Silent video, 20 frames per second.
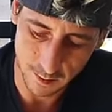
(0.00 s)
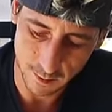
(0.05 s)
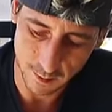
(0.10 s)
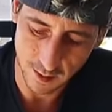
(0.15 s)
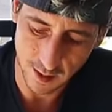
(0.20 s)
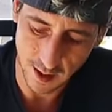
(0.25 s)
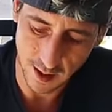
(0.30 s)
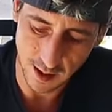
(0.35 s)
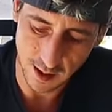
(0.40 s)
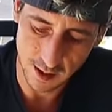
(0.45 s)

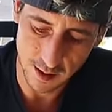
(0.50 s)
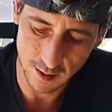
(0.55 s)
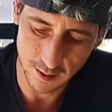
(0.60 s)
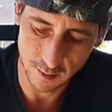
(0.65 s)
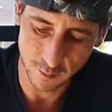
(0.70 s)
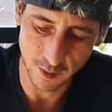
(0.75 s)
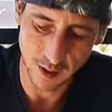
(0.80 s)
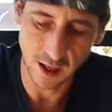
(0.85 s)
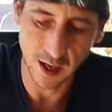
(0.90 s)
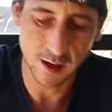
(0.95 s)
Okay,
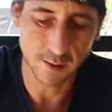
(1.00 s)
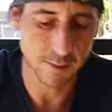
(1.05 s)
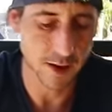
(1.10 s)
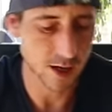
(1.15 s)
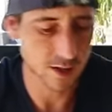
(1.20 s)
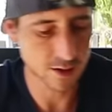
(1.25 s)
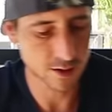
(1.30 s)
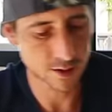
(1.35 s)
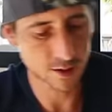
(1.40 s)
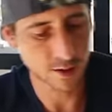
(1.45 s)
we got a
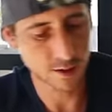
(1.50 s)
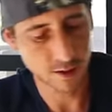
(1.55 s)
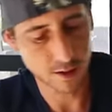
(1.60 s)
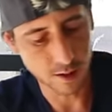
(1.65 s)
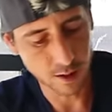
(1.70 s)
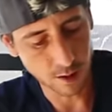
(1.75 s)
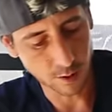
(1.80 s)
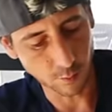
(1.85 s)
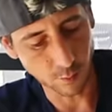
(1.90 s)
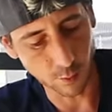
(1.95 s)
bust.
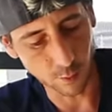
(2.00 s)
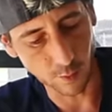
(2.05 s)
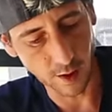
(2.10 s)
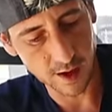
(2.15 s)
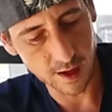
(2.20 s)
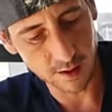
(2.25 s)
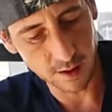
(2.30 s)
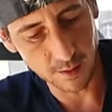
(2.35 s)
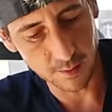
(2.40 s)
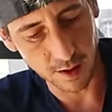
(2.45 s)
We're
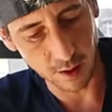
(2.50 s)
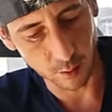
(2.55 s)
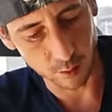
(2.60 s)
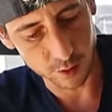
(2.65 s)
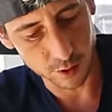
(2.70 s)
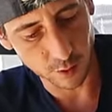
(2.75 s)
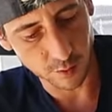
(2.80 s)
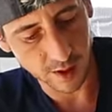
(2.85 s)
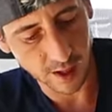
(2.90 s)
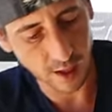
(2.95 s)
right in the middle.
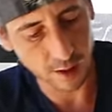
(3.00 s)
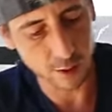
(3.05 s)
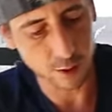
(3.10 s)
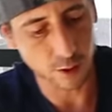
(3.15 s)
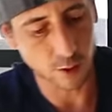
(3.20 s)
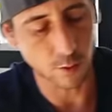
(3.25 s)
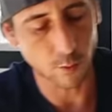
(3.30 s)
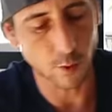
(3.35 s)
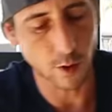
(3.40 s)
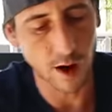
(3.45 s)
So we
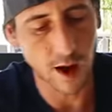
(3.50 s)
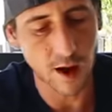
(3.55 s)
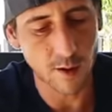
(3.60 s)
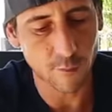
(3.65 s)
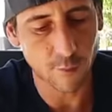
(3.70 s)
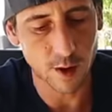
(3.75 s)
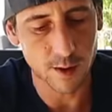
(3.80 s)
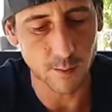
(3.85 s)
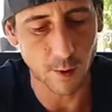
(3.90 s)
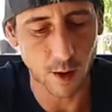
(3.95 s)
got, we're
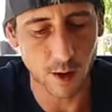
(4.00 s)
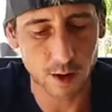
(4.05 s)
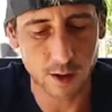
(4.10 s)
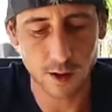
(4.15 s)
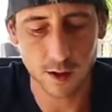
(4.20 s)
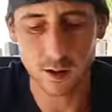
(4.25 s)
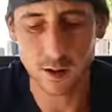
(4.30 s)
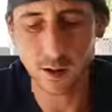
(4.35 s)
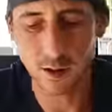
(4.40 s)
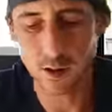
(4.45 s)
halfway
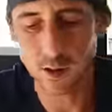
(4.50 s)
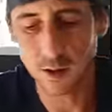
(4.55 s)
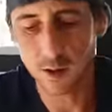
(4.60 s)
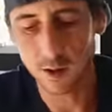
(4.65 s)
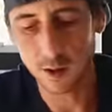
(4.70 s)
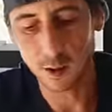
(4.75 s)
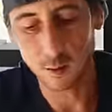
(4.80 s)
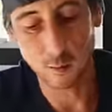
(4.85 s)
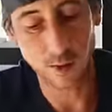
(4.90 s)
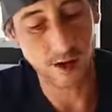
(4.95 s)
mark.
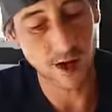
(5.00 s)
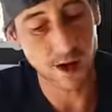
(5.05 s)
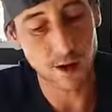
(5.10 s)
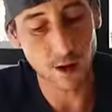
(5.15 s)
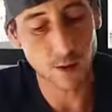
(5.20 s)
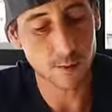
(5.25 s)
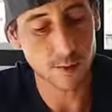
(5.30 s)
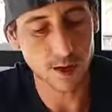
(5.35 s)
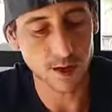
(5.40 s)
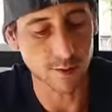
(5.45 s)
We got
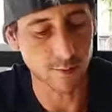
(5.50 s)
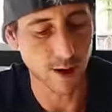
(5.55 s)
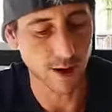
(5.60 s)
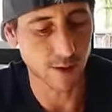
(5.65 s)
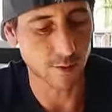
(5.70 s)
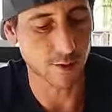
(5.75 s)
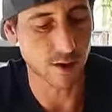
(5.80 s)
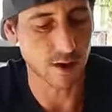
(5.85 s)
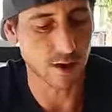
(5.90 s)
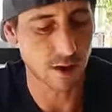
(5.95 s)
our money
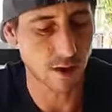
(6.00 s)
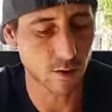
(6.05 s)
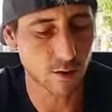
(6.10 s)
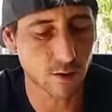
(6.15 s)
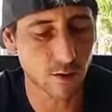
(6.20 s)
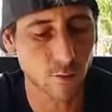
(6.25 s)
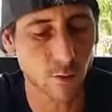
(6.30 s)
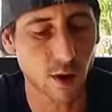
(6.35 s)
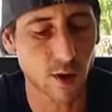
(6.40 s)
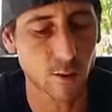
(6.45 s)
back right now.
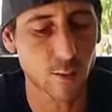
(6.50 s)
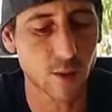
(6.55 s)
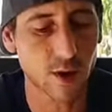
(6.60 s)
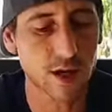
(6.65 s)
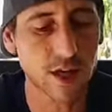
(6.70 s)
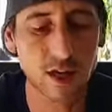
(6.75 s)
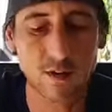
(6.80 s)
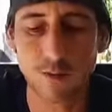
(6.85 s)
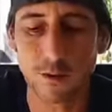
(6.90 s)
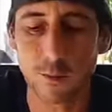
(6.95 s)
We're at
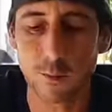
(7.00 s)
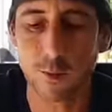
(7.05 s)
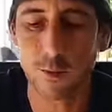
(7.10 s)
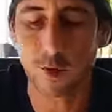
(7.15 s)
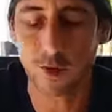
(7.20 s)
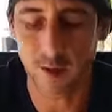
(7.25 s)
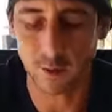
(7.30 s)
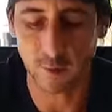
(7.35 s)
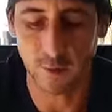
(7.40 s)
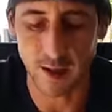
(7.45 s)
break-even
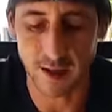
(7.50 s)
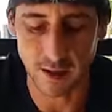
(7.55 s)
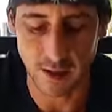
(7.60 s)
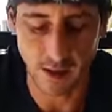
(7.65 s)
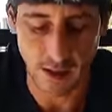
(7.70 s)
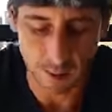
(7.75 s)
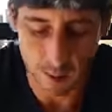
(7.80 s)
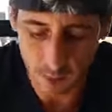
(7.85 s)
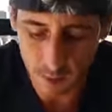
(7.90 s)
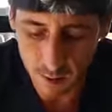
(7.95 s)
point right
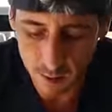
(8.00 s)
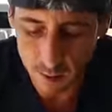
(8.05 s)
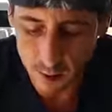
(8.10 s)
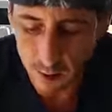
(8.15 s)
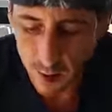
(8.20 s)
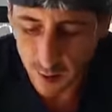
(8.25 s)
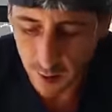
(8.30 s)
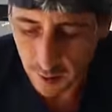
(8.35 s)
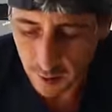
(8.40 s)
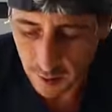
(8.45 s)
now.
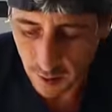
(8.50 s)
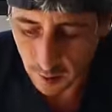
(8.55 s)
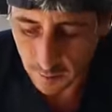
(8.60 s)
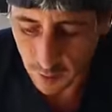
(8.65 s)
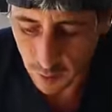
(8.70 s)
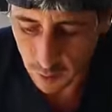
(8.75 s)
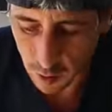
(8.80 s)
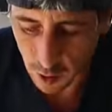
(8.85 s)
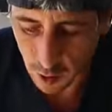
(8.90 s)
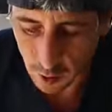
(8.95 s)

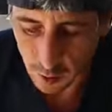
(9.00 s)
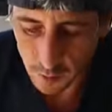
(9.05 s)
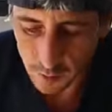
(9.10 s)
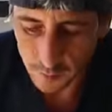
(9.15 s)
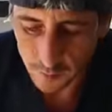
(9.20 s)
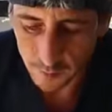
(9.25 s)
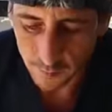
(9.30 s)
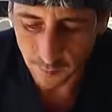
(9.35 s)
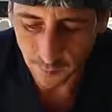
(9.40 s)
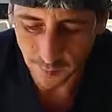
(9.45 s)
Number two.
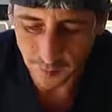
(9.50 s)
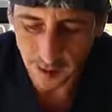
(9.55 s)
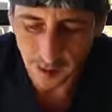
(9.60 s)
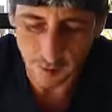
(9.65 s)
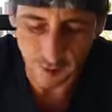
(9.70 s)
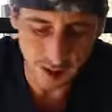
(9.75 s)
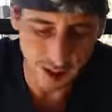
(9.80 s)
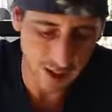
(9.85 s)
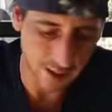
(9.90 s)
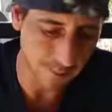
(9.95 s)

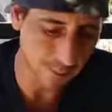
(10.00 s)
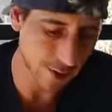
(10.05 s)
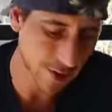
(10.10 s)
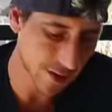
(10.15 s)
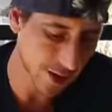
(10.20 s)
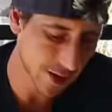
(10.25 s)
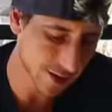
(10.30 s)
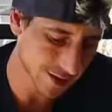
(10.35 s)
Now, can it put